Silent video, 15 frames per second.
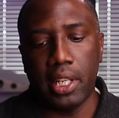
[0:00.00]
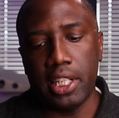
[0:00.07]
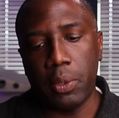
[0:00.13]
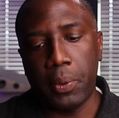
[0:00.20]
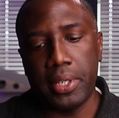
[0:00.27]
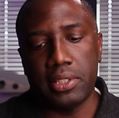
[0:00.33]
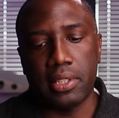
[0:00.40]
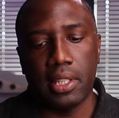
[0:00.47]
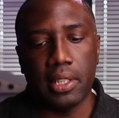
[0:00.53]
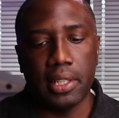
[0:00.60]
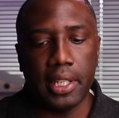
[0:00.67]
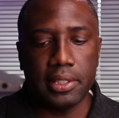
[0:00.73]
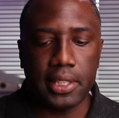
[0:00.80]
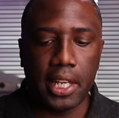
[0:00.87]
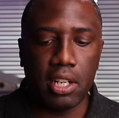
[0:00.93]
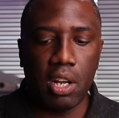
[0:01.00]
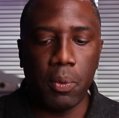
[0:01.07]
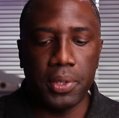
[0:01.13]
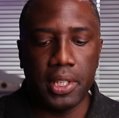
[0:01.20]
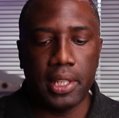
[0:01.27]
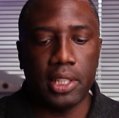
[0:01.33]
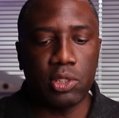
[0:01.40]
anyways, let's get on
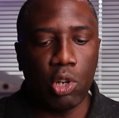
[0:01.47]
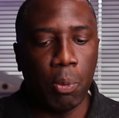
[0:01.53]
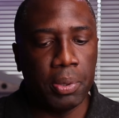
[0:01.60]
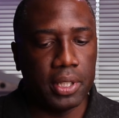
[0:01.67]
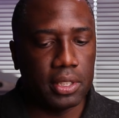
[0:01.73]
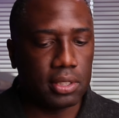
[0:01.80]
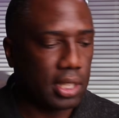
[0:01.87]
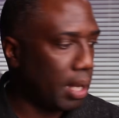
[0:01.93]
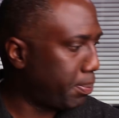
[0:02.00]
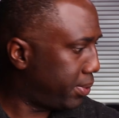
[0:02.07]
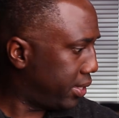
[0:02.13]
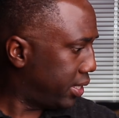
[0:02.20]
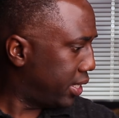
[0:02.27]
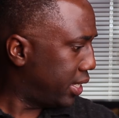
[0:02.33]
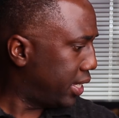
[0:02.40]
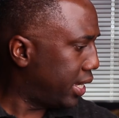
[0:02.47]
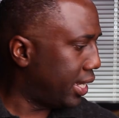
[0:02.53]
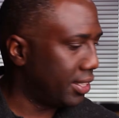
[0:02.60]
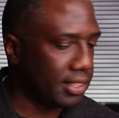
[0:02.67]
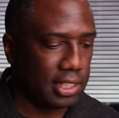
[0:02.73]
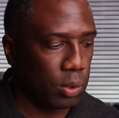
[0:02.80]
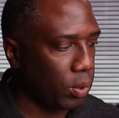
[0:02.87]
with it. Let's open this up
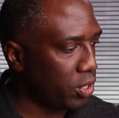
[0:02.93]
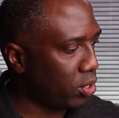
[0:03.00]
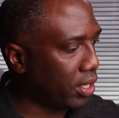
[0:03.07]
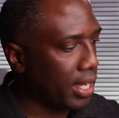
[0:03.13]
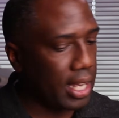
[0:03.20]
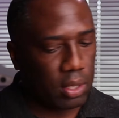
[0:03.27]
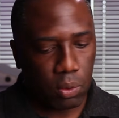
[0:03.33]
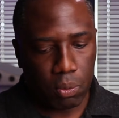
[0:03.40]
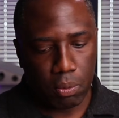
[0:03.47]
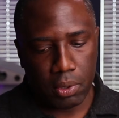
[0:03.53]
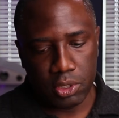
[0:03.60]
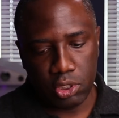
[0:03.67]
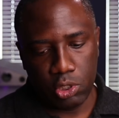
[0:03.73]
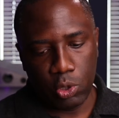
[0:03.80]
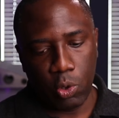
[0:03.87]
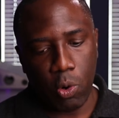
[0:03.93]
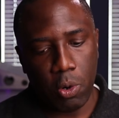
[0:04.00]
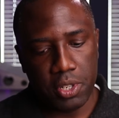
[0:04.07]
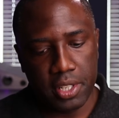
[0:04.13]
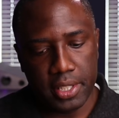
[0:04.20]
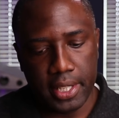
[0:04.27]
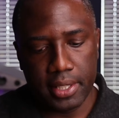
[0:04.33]
and see what you get once you
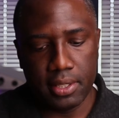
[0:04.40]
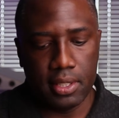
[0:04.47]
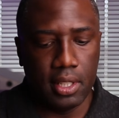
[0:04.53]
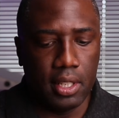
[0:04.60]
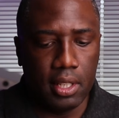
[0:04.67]
order this.